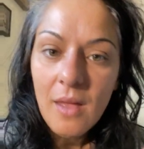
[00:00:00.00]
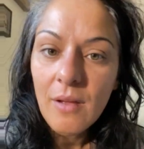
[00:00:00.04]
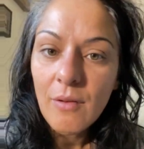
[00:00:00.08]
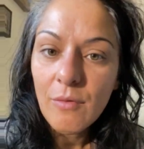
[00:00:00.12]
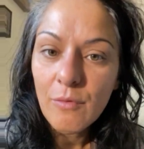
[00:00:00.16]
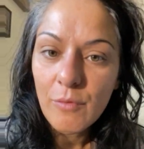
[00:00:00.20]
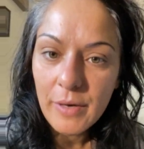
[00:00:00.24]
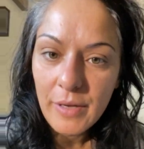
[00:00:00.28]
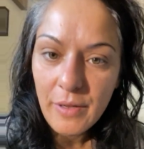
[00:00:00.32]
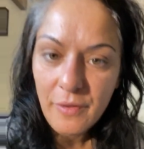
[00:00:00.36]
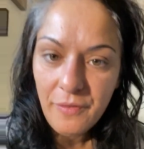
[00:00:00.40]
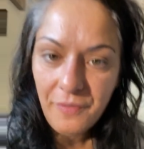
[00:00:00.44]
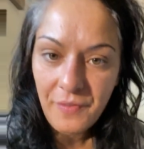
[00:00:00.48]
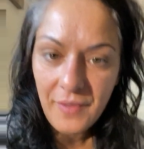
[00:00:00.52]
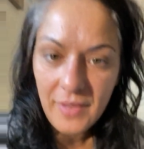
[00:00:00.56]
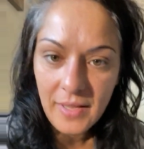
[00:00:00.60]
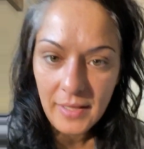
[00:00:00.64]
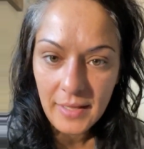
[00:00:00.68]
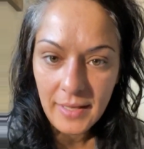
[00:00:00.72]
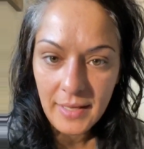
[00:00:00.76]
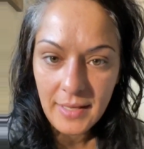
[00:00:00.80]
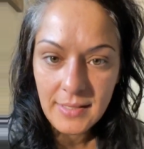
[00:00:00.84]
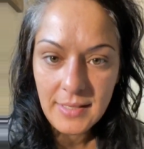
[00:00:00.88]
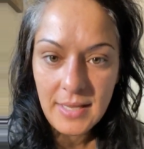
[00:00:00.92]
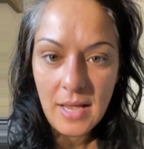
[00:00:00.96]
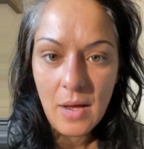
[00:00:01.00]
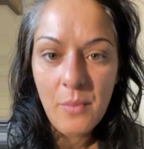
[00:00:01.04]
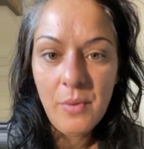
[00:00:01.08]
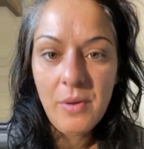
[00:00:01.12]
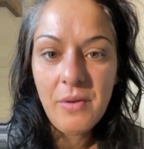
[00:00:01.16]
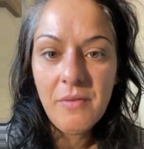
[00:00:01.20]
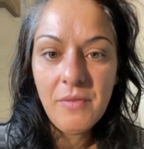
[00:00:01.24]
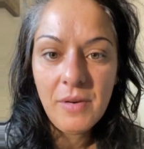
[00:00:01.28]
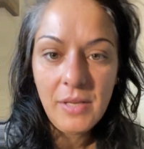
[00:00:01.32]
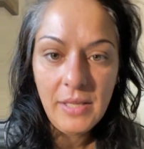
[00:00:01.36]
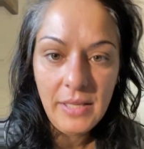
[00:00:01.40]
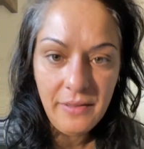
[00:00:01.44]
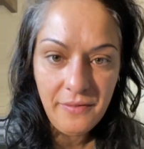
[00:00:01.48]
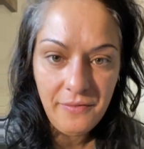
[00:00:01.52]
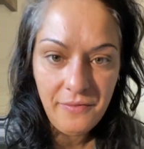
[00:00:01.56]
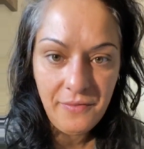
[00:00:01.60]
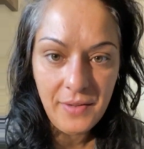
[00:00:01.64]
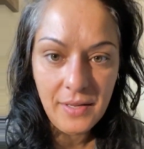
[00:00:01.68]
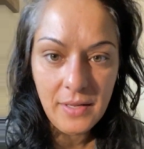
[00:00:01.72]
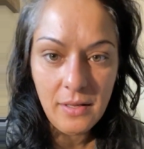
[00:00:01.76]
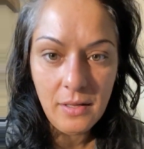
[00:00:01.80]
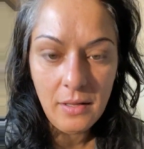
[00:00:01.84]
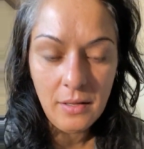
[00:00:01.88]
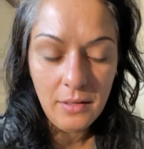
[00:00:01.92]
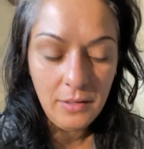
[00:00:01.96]
real feelings, how we really
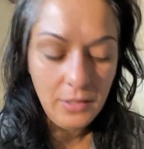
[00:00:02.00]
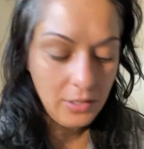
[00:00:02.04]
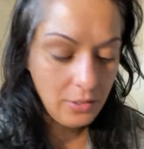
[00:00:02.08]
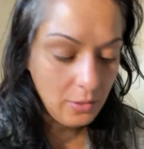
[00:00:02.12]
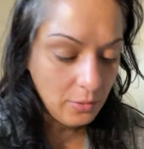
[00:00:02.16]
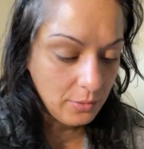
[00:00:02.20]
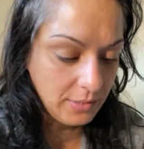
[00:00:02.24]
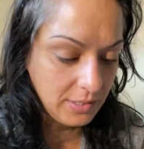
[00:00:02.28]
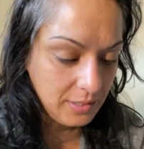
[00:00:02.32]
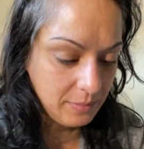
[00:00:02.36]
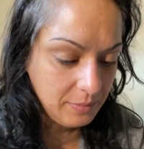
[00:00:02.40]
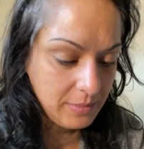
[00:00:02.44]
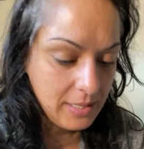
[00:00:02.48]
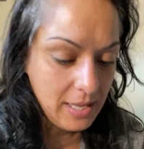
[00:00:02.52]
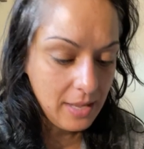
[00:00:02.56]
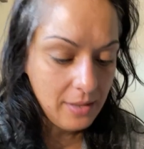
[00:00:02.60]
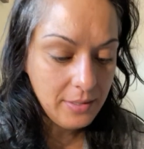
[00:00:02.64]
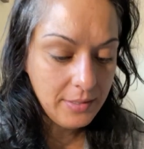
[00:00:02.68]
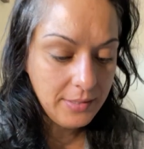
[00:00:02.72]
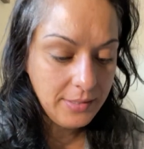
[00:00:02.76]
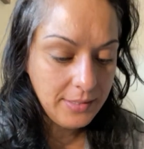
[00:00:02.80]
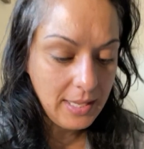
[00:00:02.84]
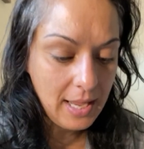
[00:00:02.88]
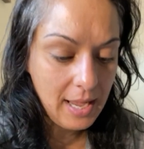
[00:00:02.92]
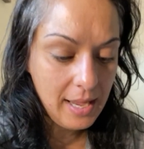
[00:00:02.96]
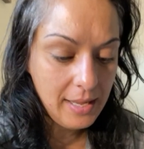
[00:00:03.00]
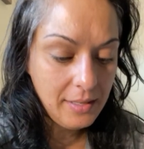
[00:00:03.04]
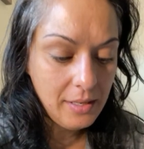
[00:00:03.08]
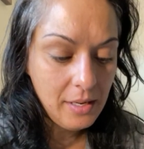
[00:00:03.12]
feel, you know, deep down inside.